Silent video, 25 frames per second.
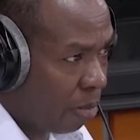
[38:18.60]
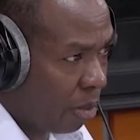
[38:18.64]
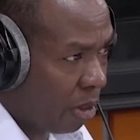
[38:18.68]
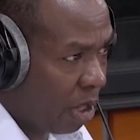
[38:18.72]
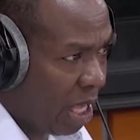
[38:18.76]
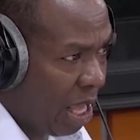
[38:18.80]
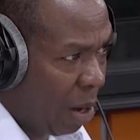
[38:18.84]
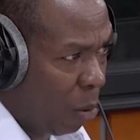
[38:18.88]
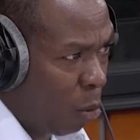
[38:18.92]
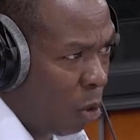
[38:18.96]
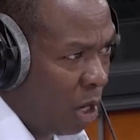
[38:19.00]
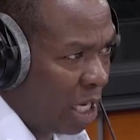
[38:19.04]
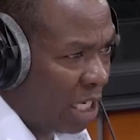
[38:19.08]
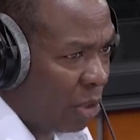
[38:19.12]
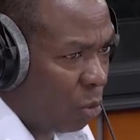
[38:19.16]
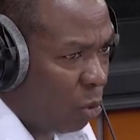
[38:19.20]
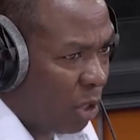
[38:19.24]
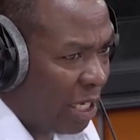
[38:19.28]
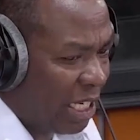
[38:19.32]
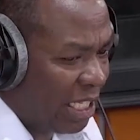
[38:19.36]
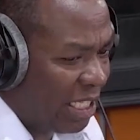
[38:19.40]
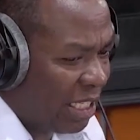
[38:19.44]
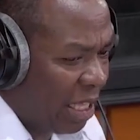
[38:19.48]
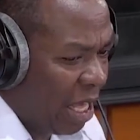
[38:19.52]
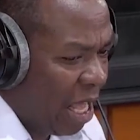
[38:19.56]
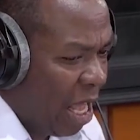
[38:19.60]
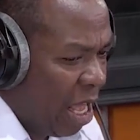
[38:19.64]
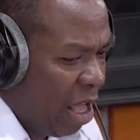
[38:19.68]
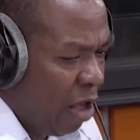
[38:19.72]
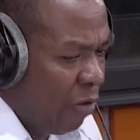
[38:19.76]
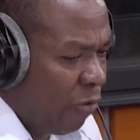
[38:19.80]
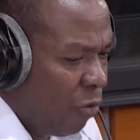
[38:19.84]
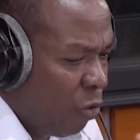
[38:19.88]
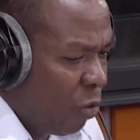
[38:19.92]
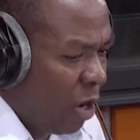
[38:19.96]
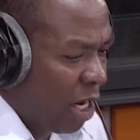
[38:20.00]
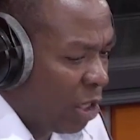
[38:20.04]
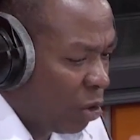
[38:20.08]
What is the, if
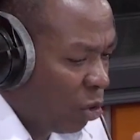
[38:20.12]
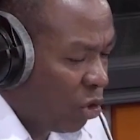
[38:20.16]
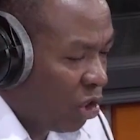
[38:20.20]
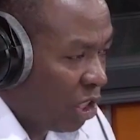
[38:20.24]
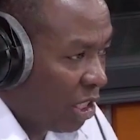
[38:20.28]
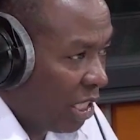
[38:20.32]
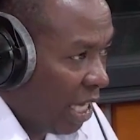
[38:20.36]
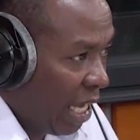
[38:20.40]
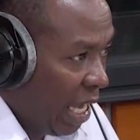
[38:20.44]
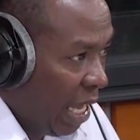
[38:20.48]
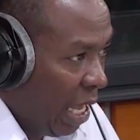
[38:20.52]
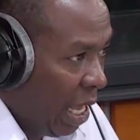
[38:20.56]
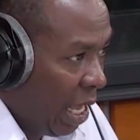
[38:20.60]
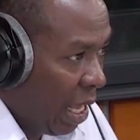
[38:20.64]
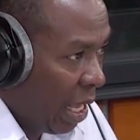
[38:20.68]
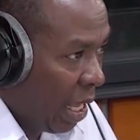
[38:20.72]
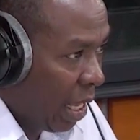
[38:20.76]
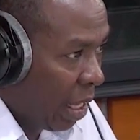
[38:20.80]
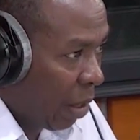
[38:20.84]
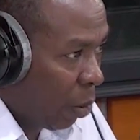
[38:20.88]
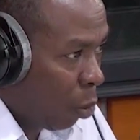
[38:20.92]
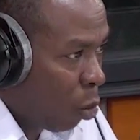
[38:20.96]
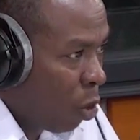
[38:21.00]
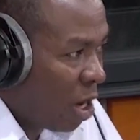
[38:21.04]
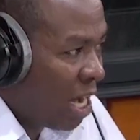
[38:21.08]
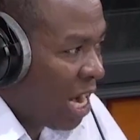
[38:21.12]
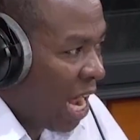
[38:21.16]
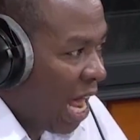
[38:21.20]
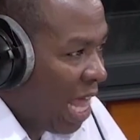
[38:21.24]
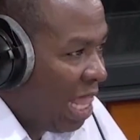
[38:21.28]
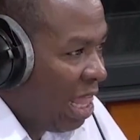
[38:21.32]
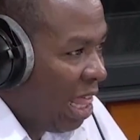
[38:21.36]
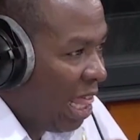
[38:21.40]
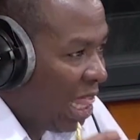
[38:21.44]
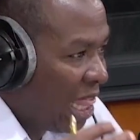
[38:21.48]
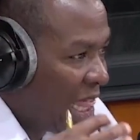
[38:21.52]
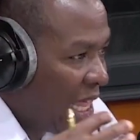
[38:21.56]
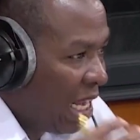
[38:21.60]
you were to say, what are
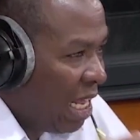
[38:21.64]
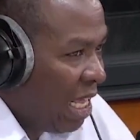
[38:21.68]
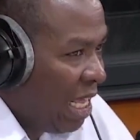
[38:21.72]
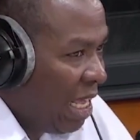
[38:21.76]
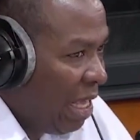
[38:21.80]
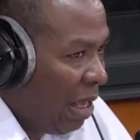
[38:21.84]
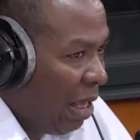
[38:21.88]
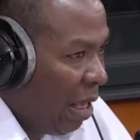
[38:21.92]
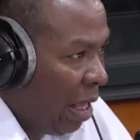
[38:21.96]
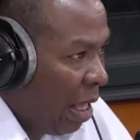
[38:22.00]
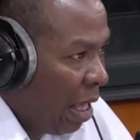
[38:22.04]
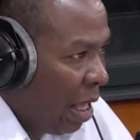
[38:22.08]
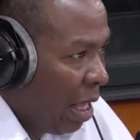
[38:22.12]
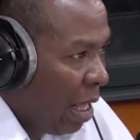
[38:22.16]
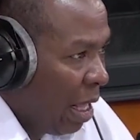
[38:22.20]
the three